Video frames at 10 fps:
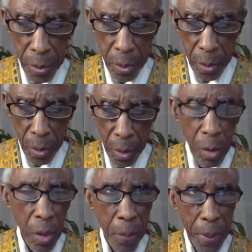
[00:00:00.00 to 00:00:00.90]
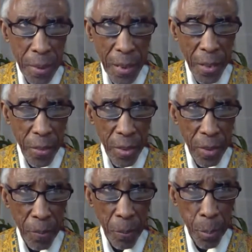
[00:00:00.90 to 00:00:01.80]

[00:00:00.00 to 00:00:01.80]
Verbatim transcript: the goal of meditation,